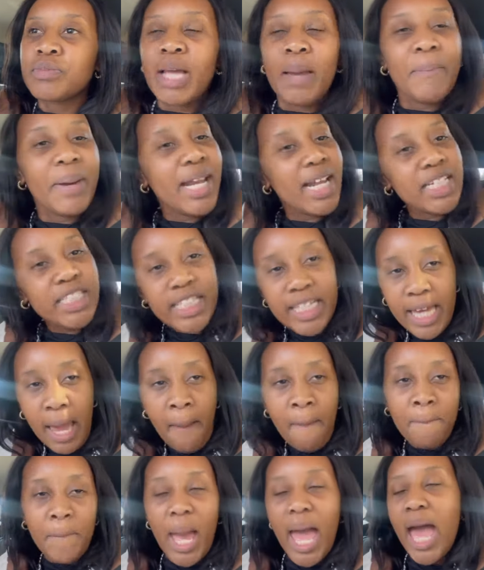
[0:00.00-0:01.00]
But then she
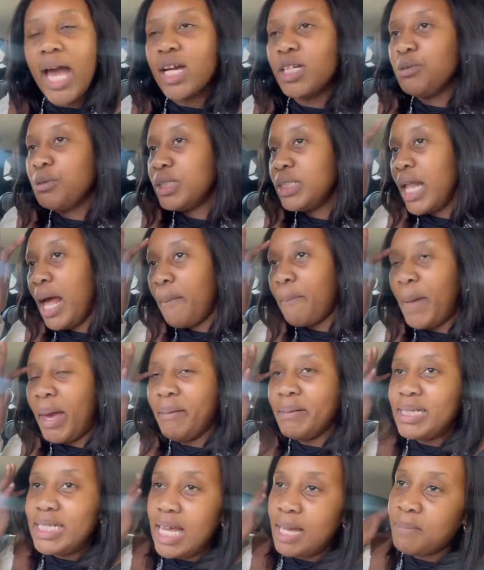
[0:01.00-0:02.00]
came back and she was like,
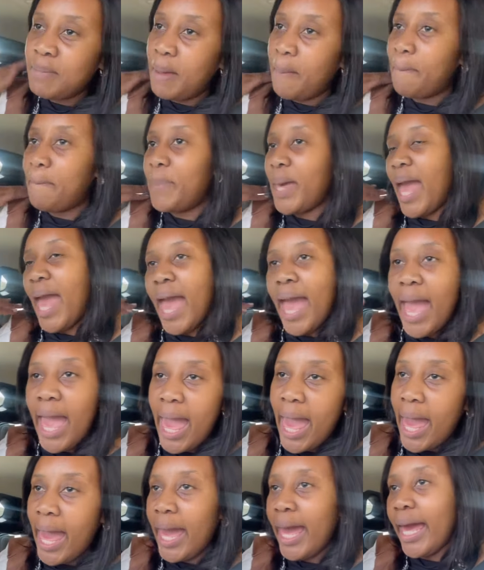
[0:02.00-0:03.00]
baby, take me
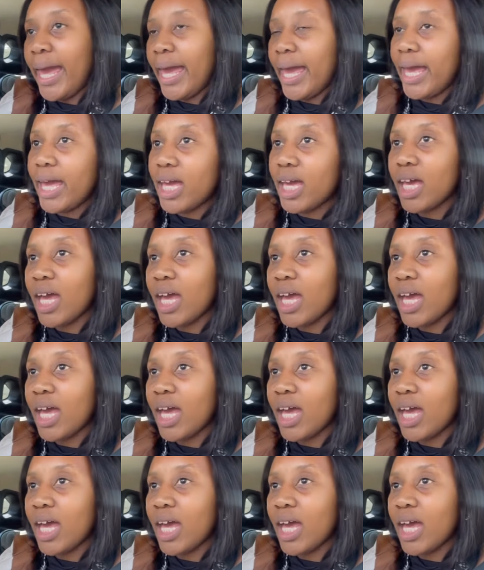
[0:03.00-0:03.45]
back.